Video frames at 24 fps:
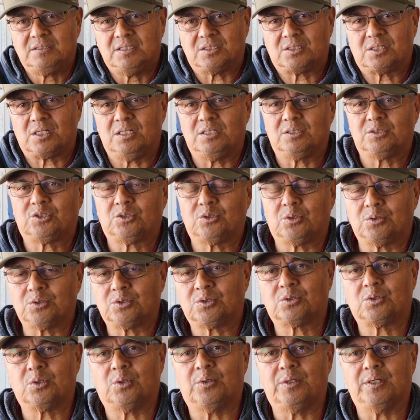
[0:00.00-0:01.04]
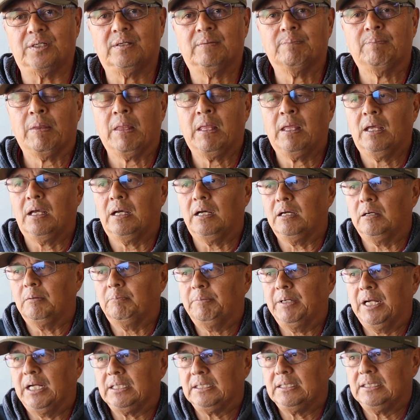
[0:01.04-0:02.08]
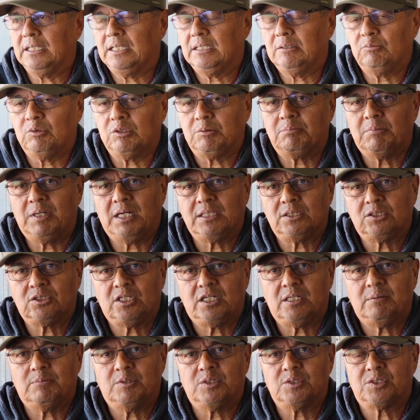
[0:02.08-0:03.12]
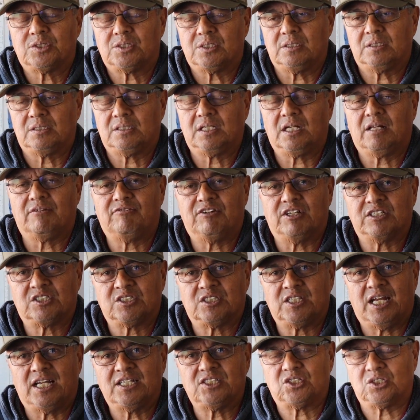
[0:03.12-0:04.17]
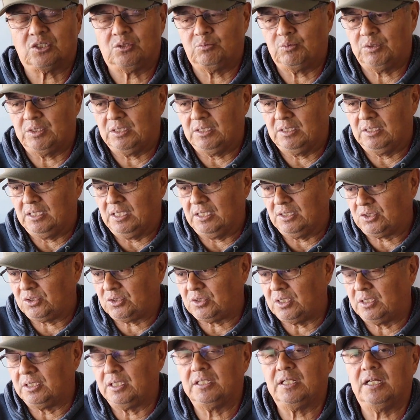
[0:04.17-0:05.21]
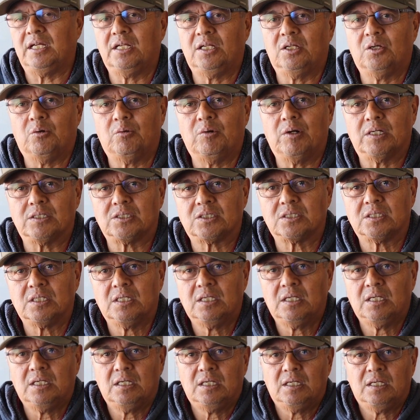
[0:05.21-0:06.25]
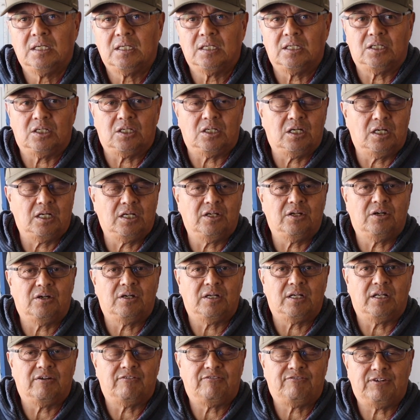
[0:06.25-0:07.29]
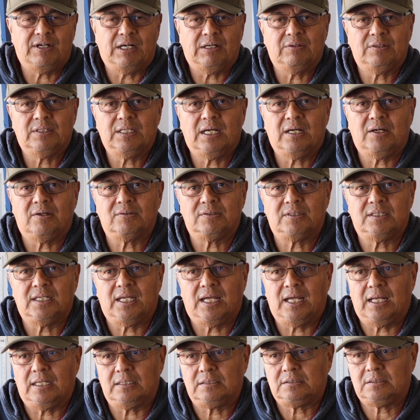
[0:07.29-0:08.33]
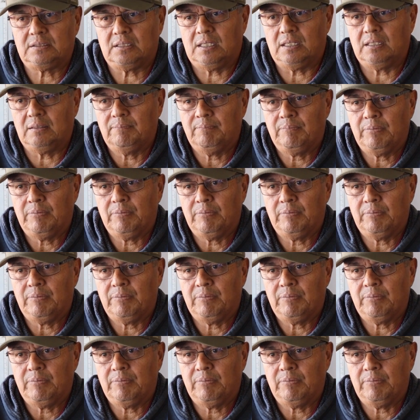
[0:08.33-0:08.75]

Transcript: just a little short story. Back then with Mike Termos and Dale Vastanchian when they started NOS, early on I found out that